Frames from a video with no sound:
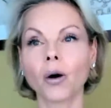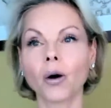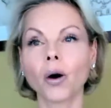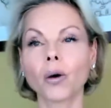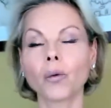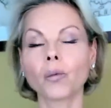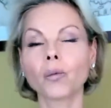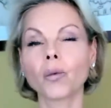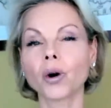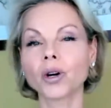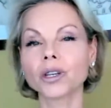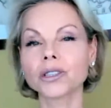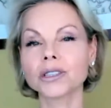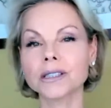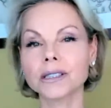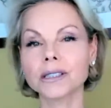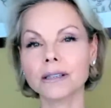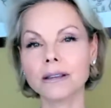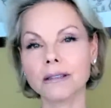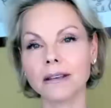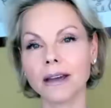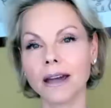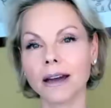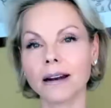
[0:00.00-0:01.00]
or was
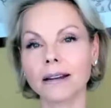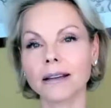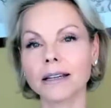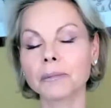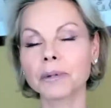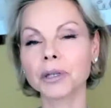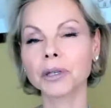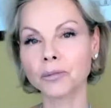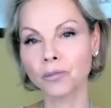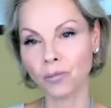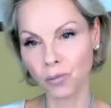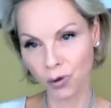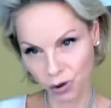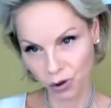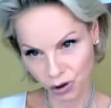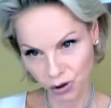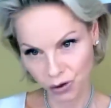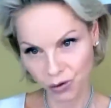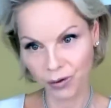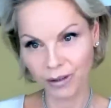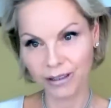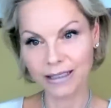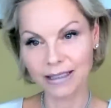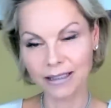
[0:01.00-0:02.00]
there a little bit more
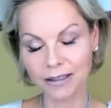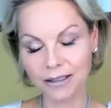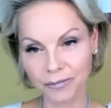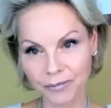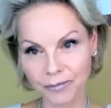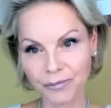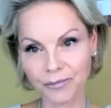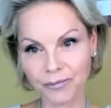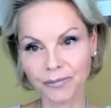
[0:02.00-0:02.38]
to it?